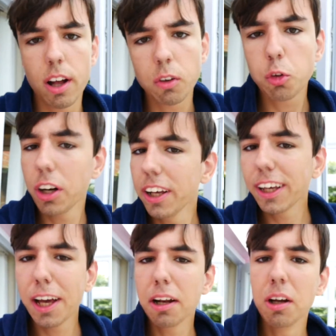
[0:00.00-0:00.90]
I'll try
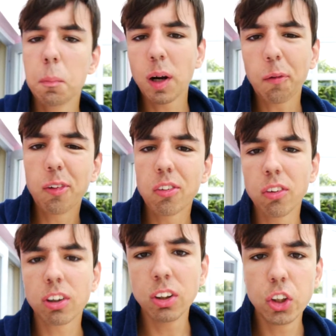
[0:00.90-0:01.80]
again. Breakfast all
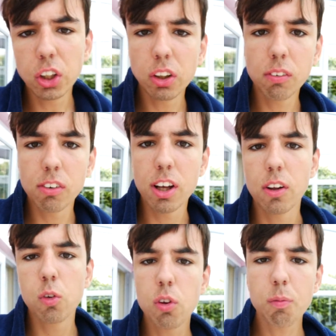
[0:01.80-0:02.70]
consumed.
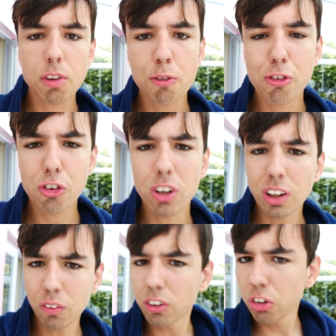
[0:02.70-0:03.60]
There's something funny I
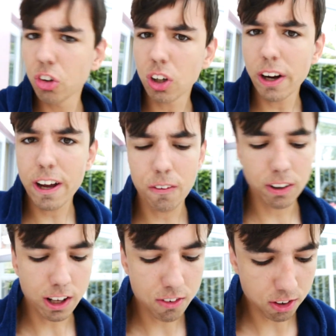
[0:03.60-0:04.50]
want to try out
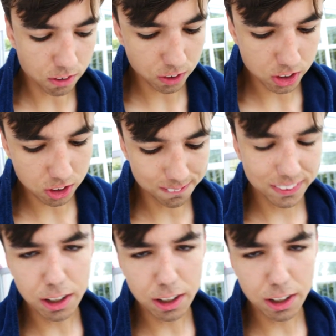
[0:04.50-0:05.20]
later, which would be